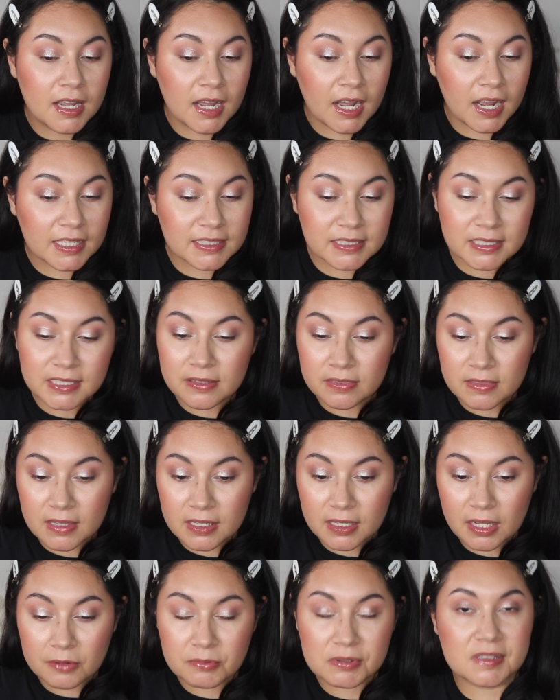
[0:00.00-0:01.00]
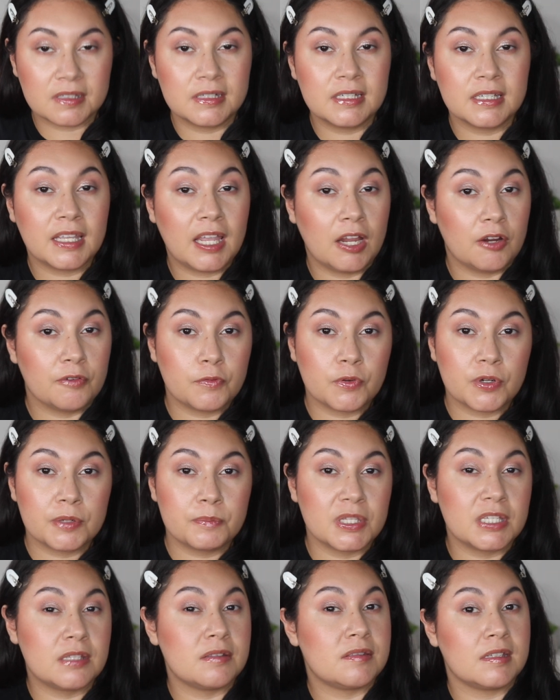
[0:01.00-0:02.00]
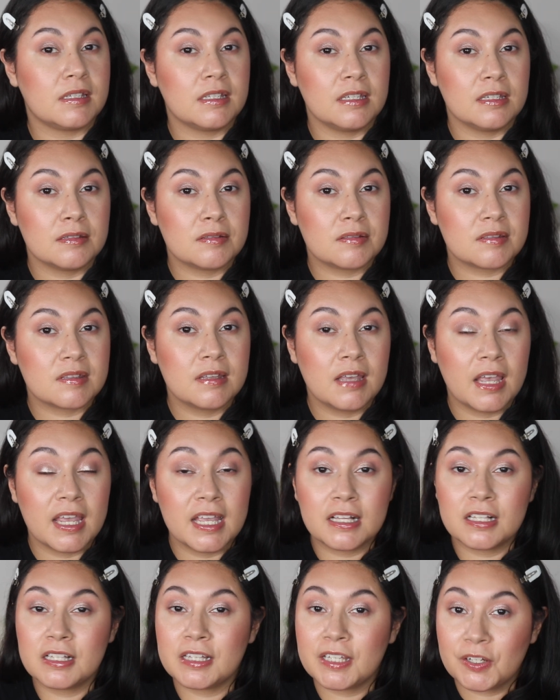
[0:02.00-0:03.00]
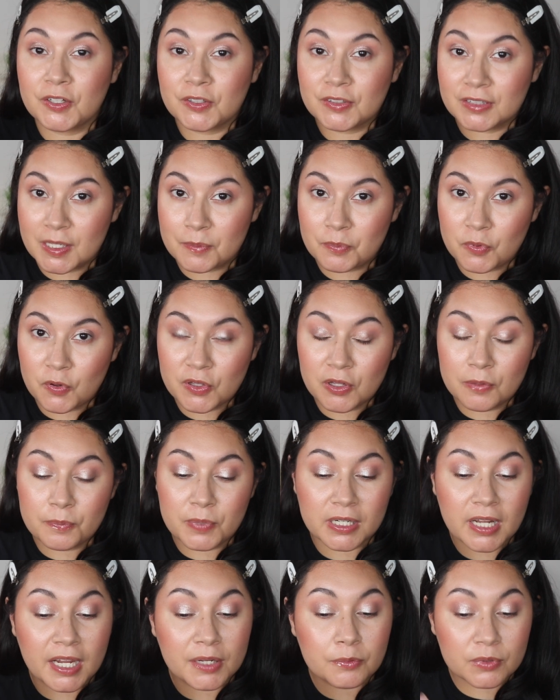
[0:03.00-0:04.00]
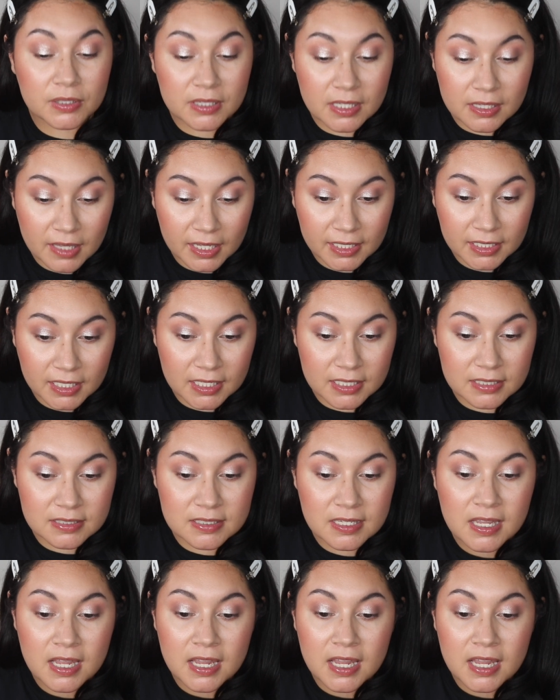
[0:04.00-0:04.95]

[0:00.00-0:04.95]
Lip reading: I didn't think I was gonna care for it because it is a clear lip oil, but I really like it.